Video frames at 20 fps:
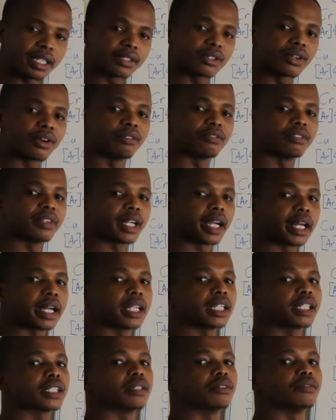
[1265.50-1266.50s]

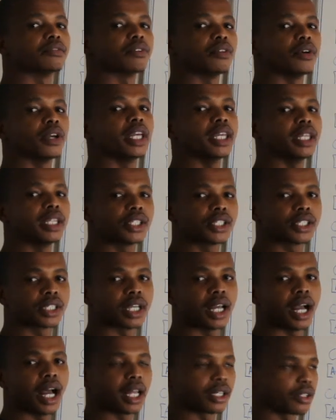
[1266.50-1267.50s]
configuration for each
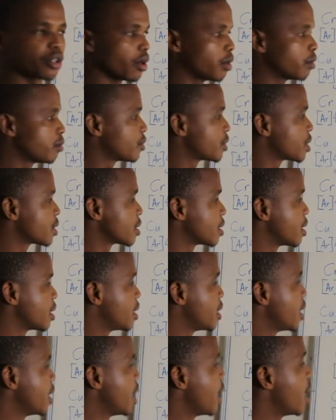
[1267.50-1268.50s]
atoms,
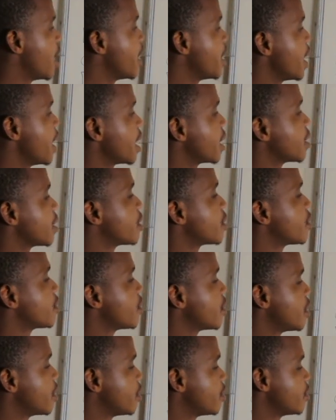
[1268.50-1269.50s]
and then
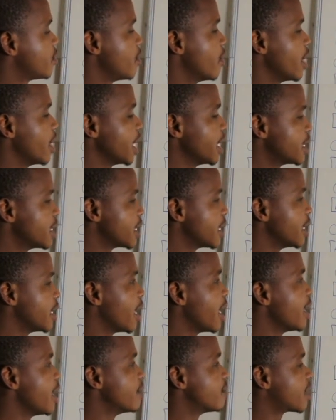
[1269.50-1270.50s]
for each and
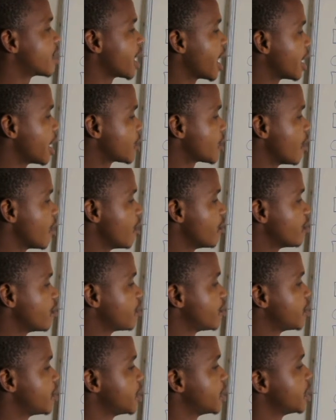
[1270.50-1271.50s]
every atom,
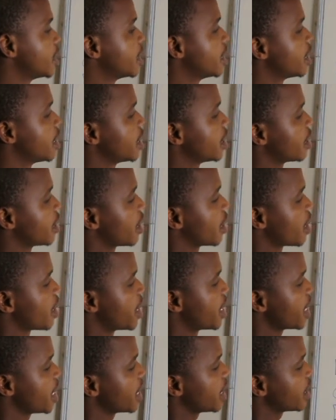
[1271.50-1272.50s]

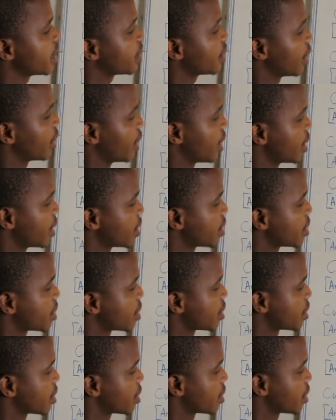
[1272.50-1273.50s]

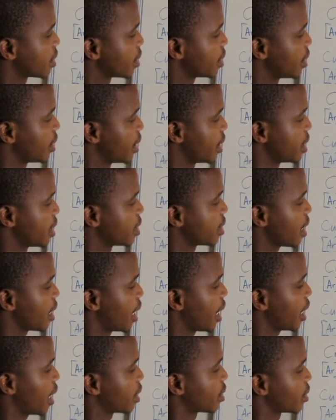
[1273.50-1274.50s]
these
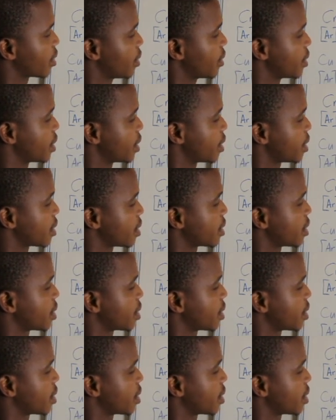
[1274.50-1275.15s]
electrons